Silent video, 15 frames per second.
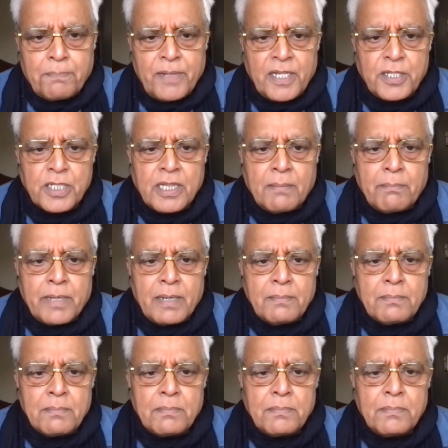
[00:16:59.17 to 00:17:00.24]
P.
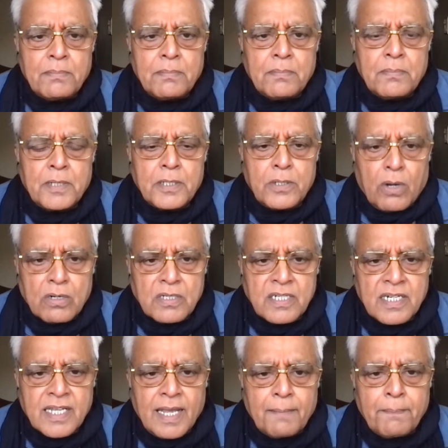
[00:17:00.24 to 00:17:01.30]
Chidambaram,
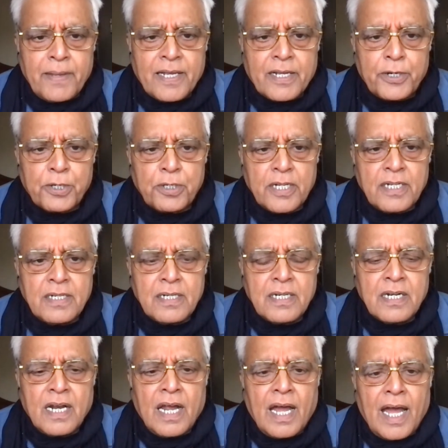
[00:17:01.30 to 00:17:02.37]
Dr. KP Krishnan,
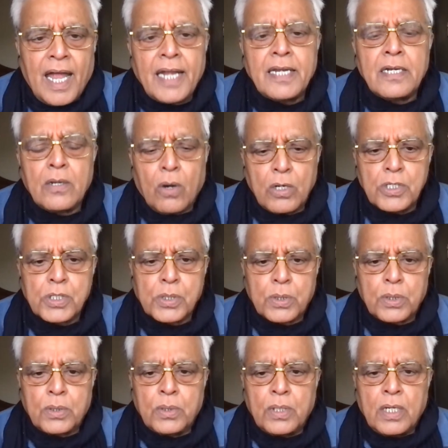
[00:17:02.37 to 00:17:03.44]
and also